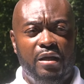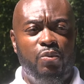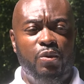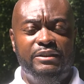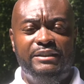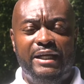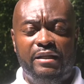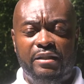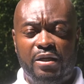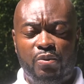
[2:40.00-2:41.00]
was
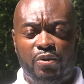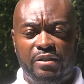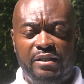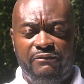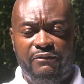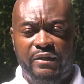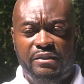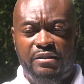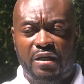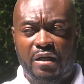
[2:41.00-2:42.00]
that there were different
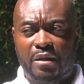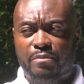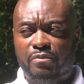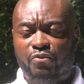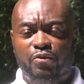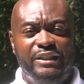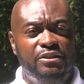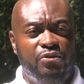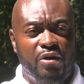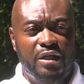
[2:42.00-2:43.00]

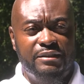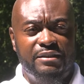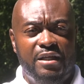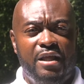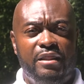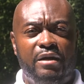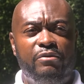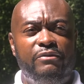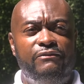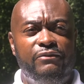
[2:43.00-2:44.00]
restaurants that
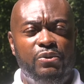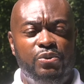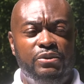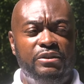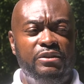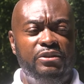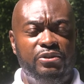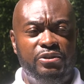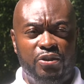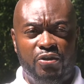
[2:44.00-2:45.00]
refused to
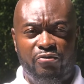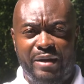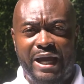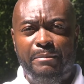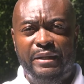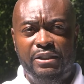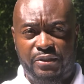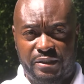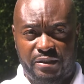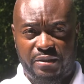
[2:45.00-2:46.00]
serve black
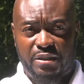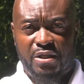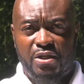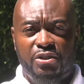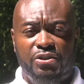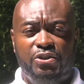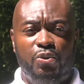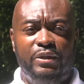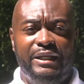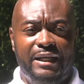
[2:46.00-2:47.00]
patrons. So
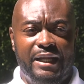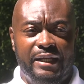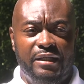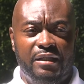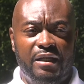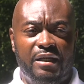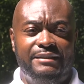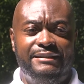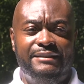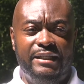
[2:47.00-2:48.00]
he led
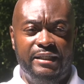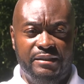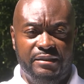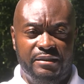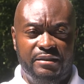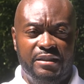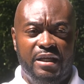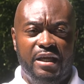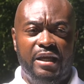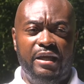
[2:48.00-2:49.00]
sit-ins
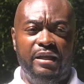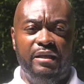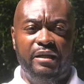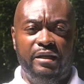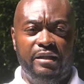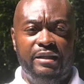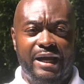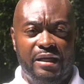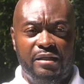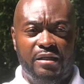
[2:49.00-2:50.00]
in
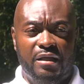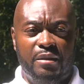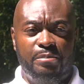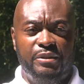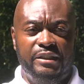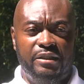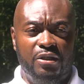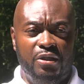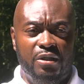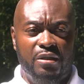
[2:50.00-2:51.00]
that
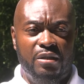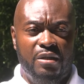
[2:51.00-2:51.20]
particular